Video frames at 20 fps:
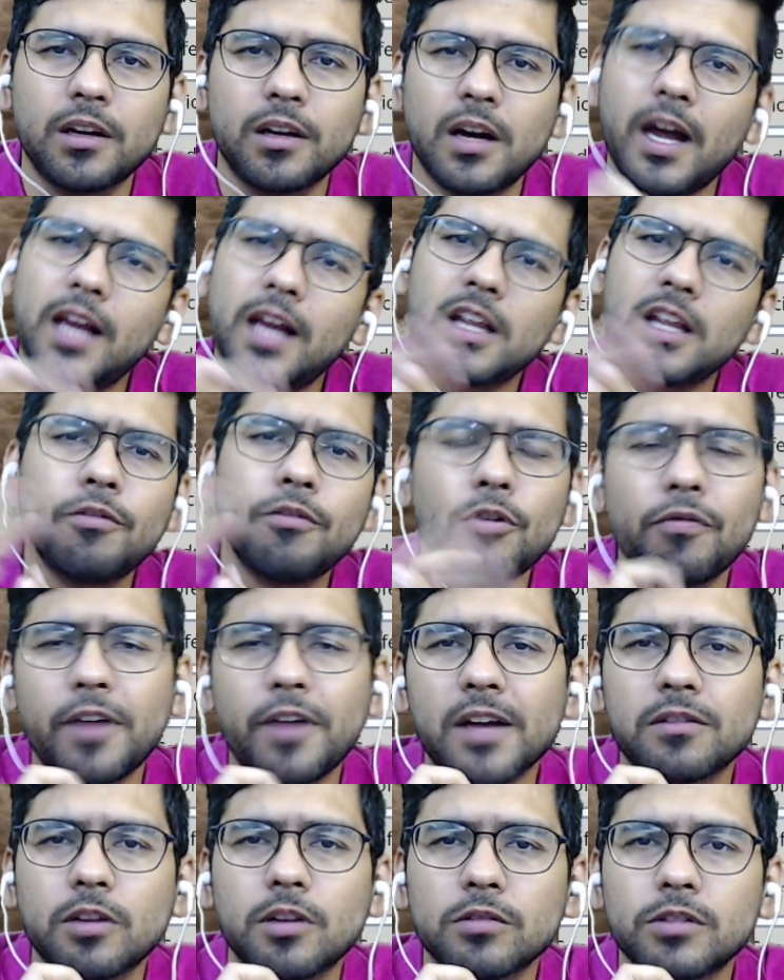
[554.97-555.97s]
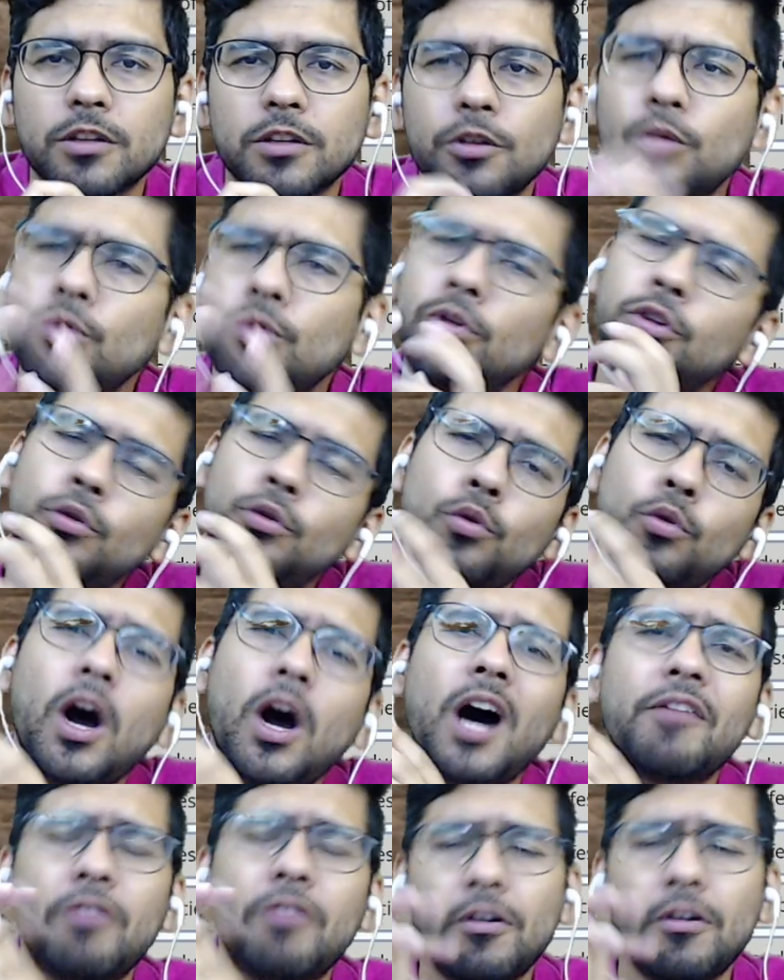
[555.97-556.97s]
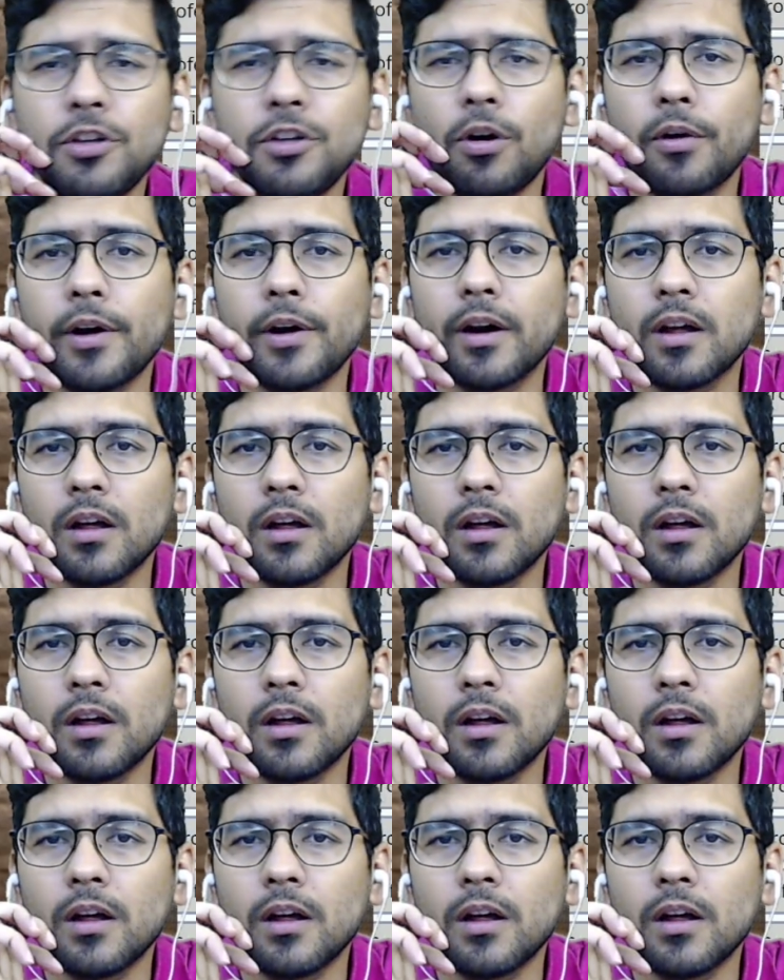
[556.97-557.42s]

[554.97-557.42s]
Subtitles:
I'll give you 5,000, you do half of the audit.